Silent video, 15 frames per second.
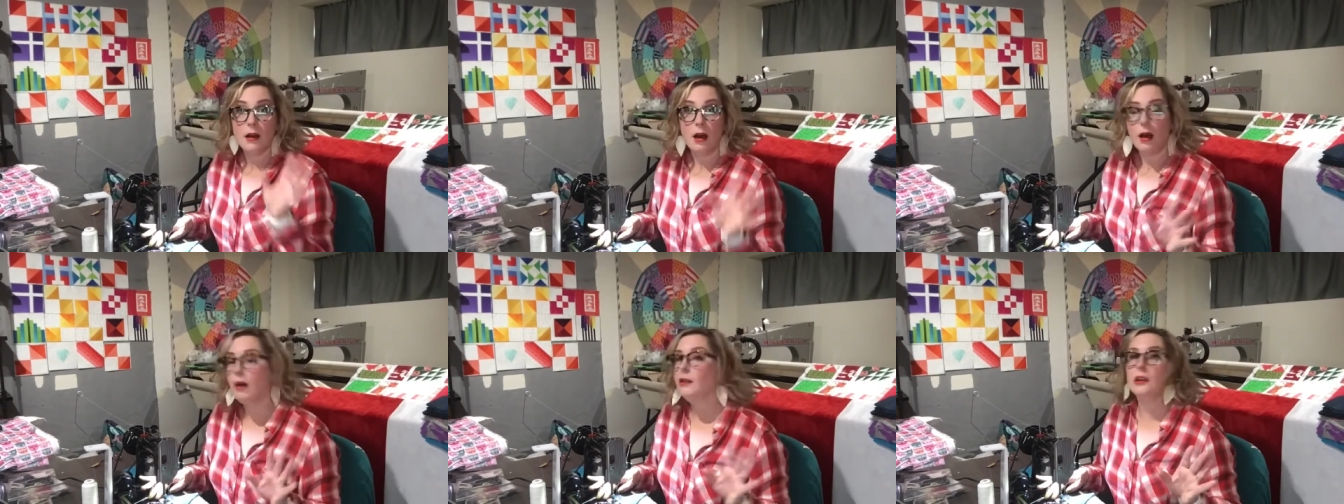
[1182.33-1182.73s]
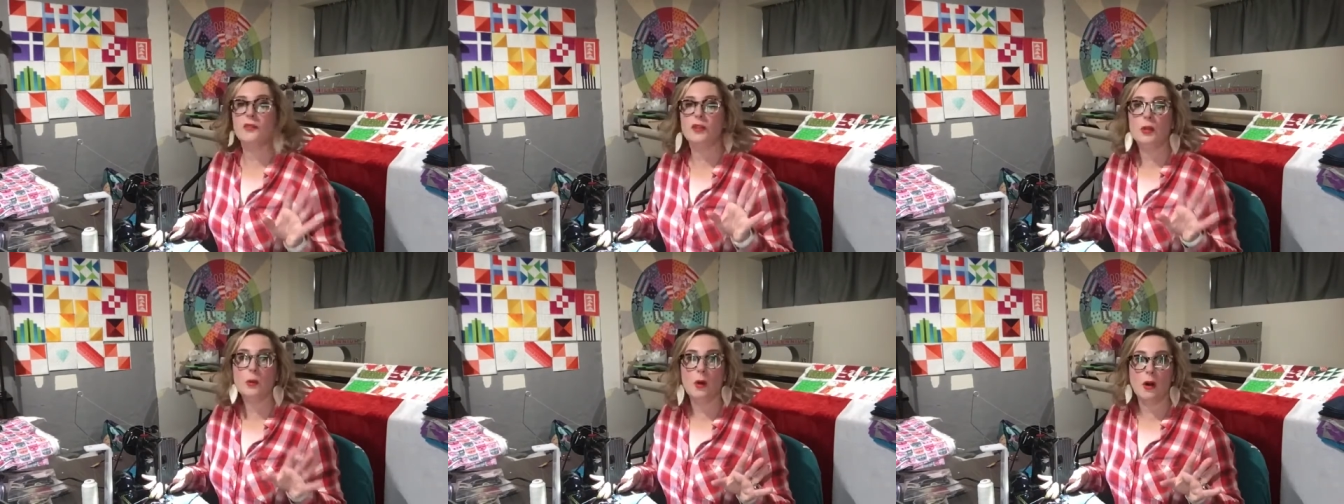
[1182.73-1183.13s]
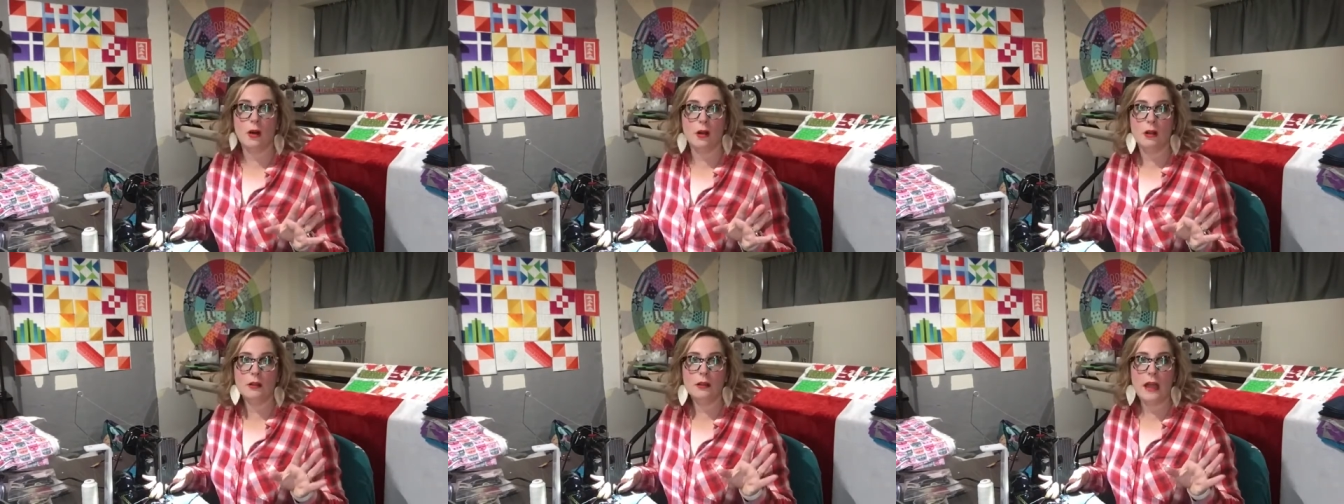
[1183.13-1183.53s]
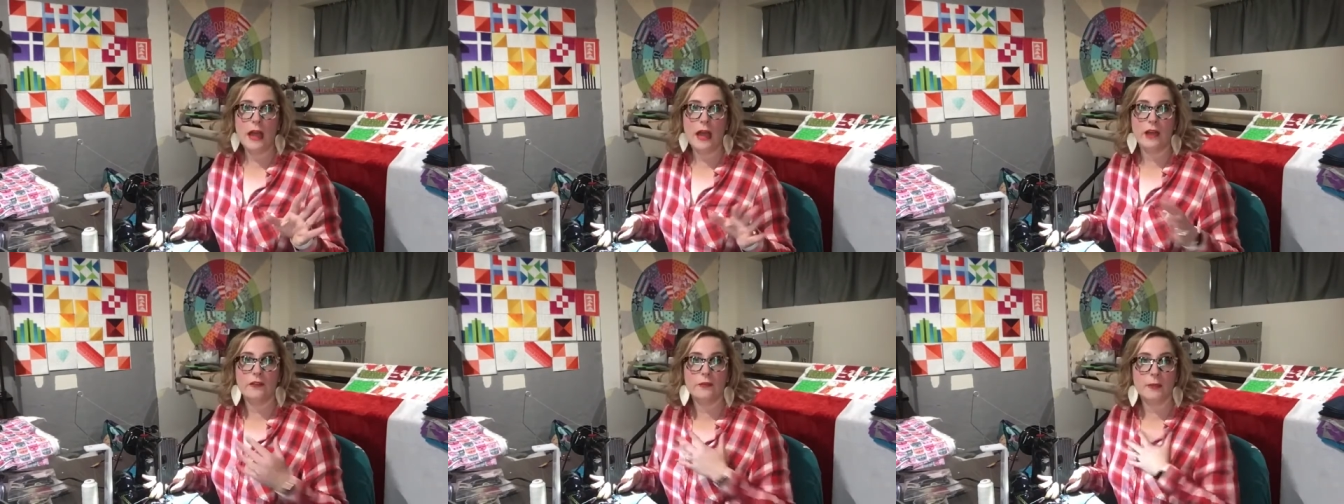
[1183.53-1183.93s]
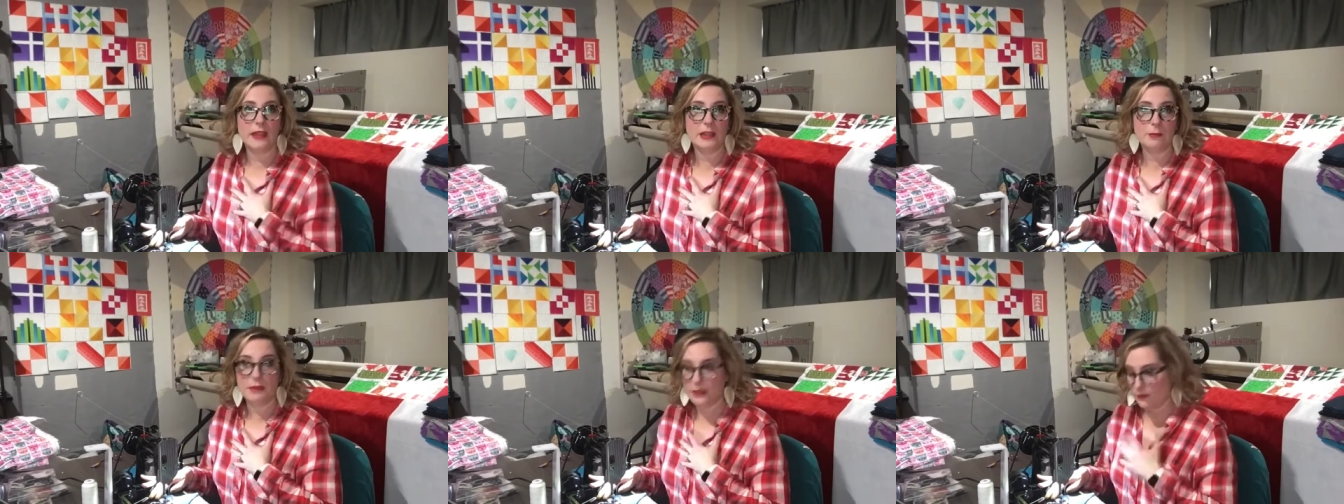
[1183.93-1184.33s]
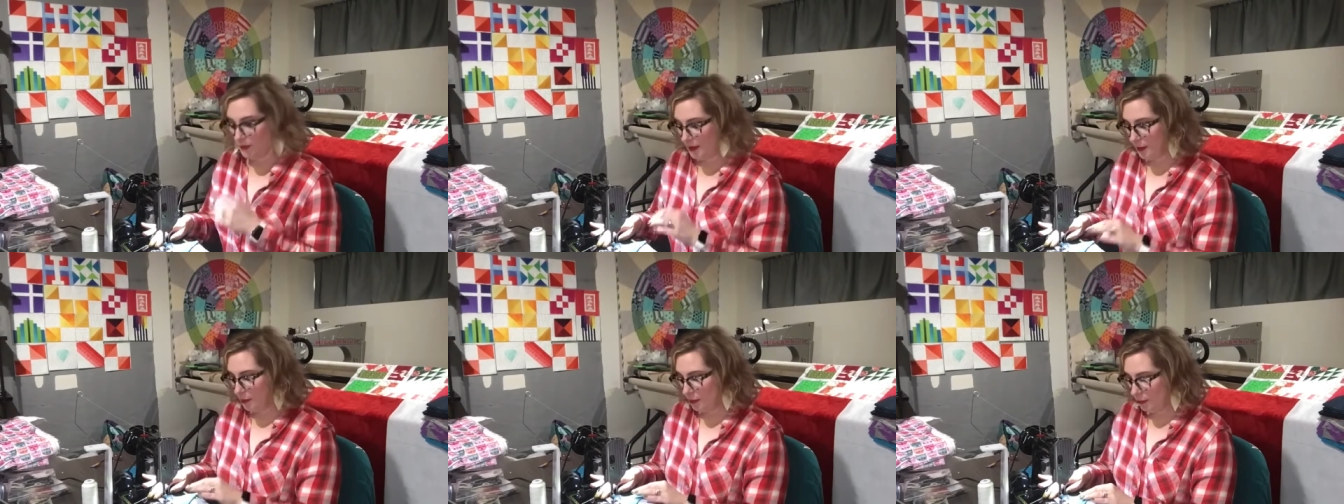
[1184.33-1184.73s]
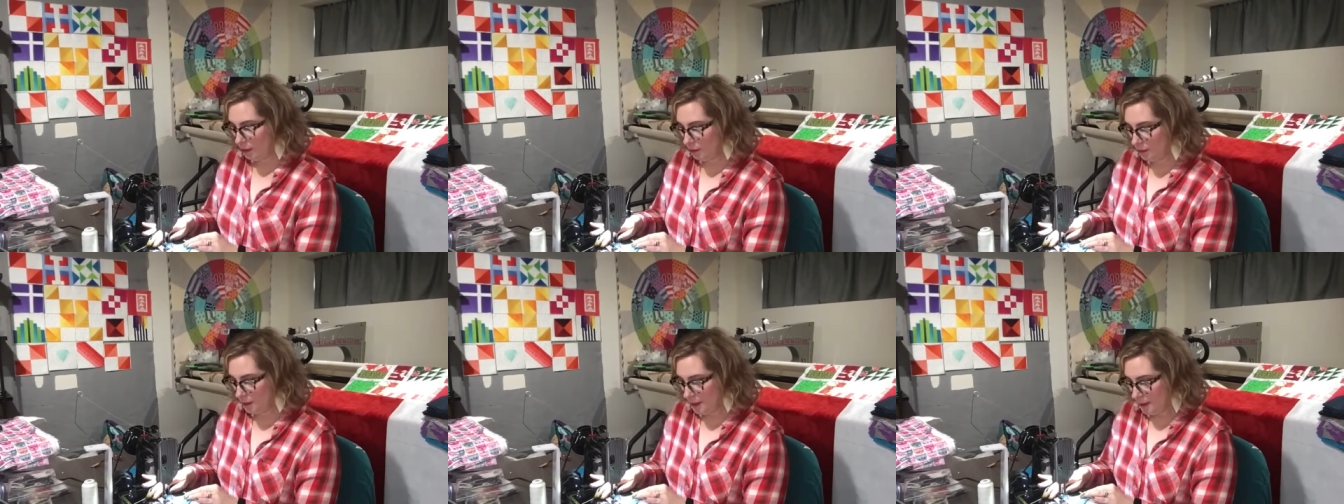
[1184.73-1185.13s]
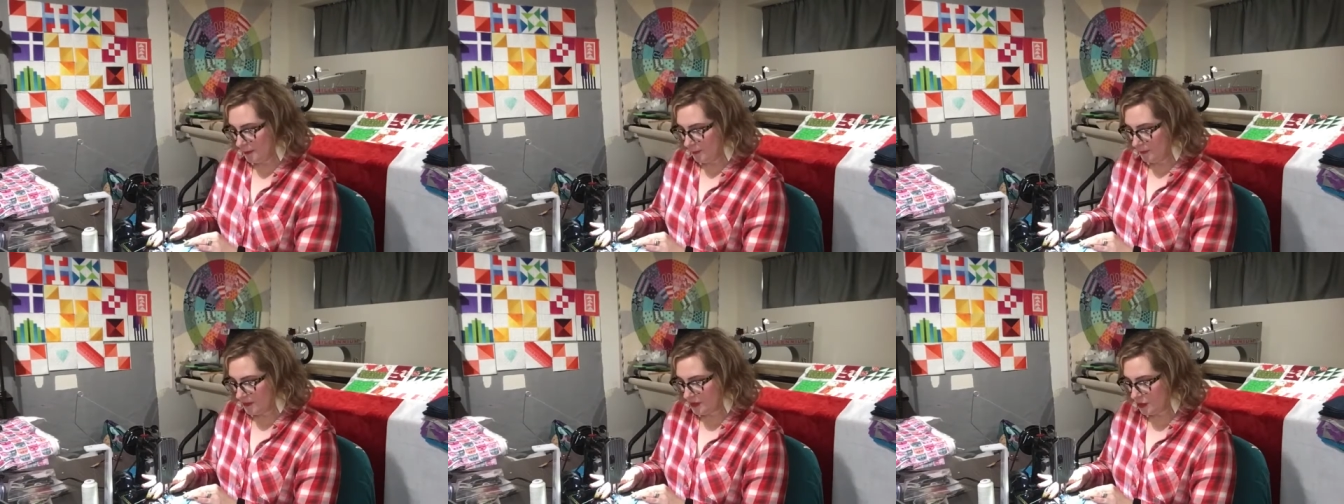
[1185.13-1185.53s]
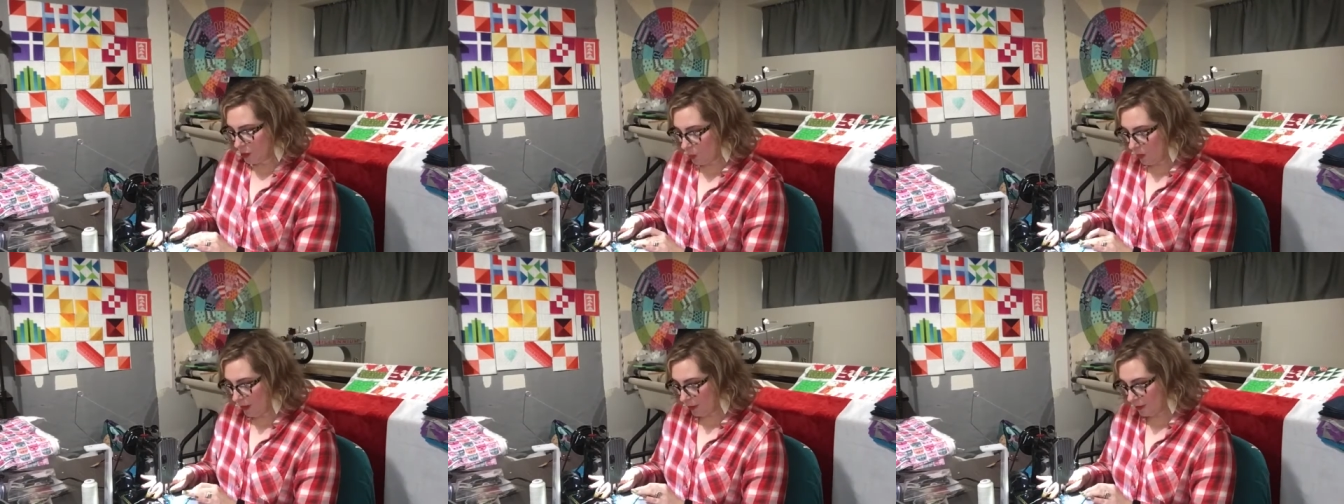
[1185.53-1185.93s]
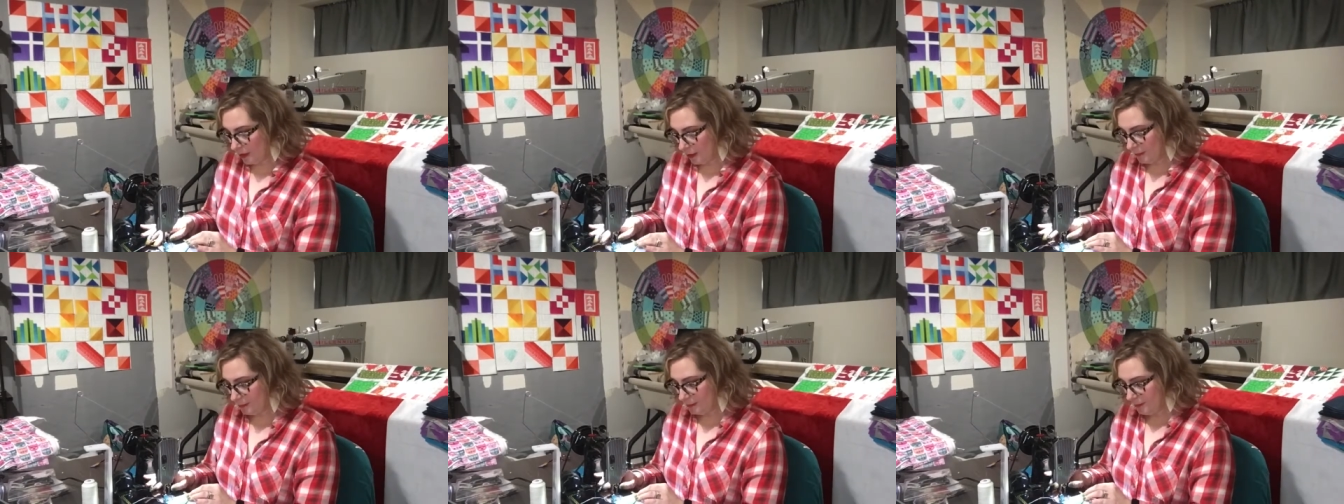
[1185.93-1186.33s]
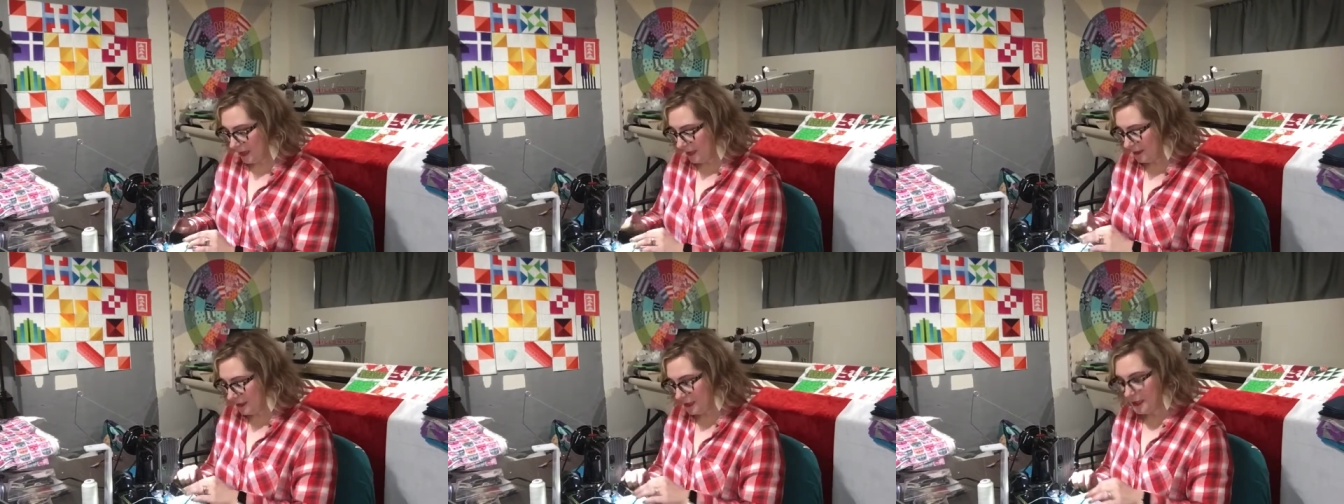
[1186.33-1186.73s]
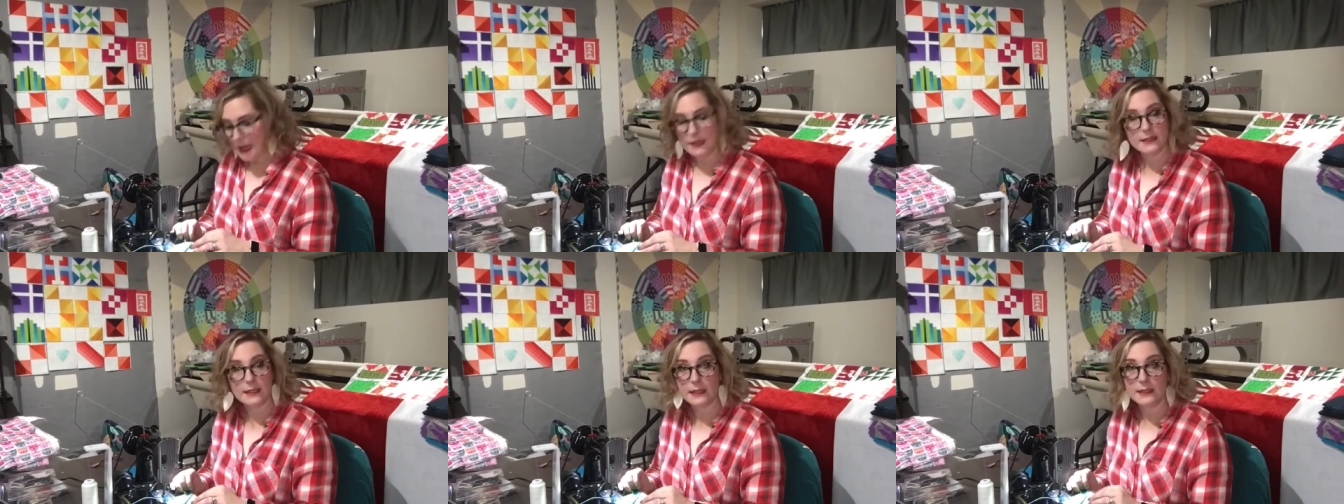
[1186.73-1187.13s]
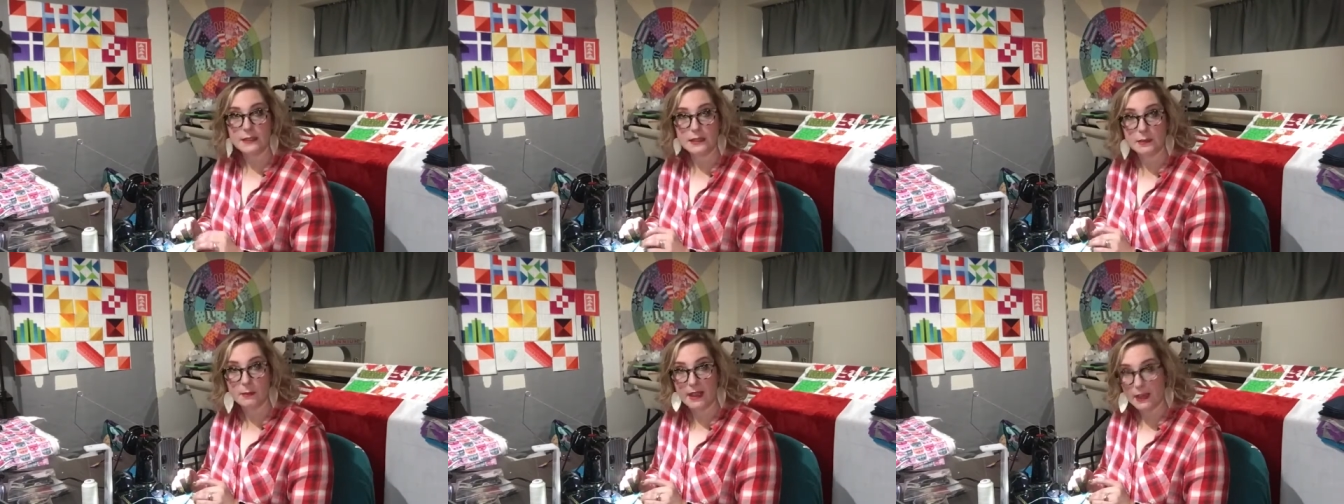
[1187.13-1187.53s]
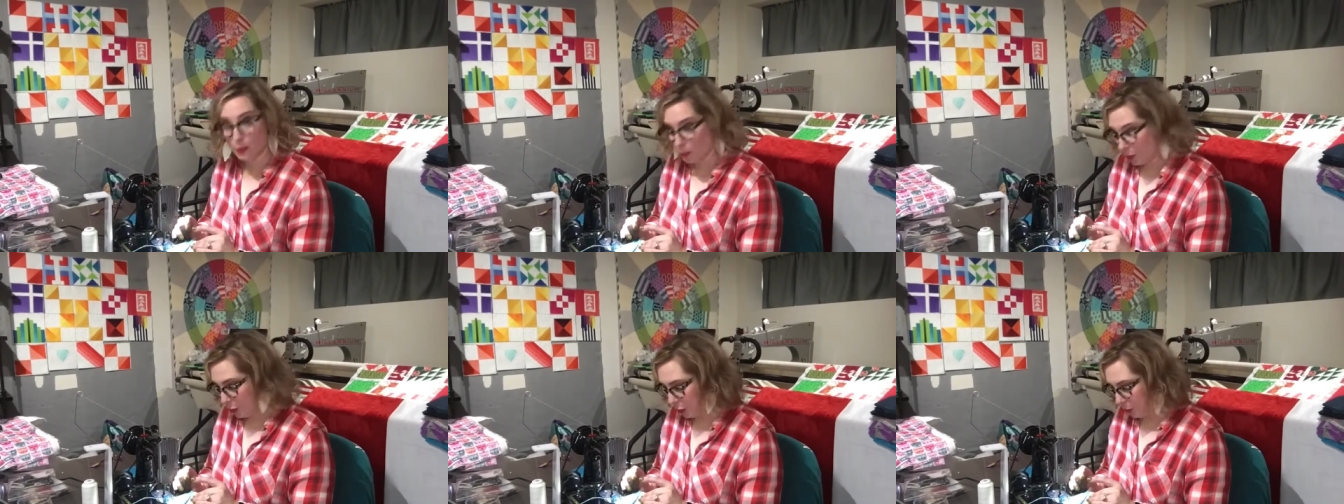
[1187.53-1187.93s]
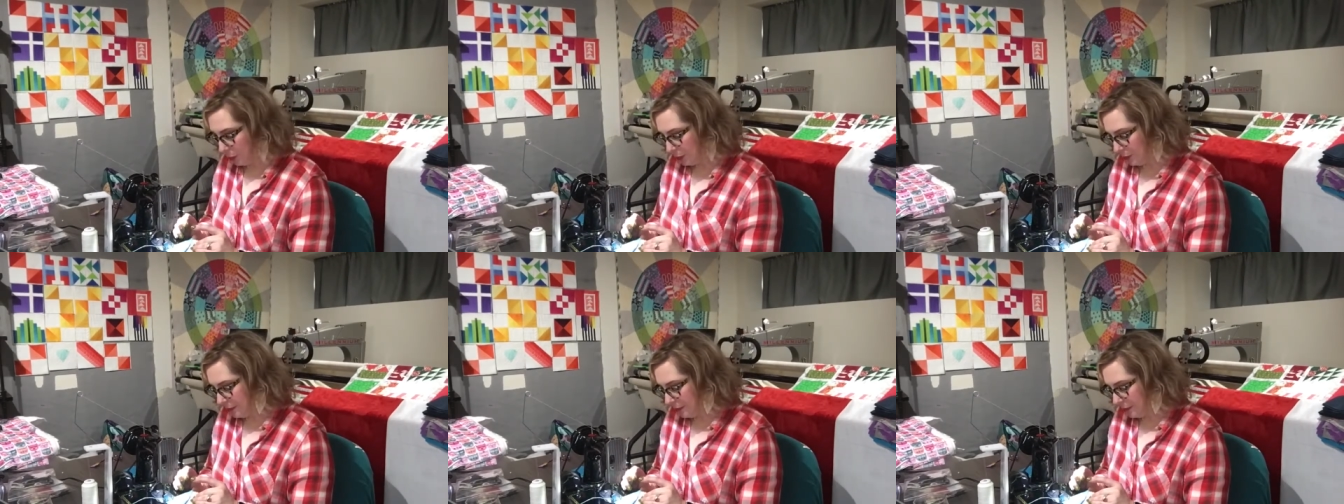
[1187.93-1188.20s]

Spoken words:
all of you all have made me feel so welcome and connected to my group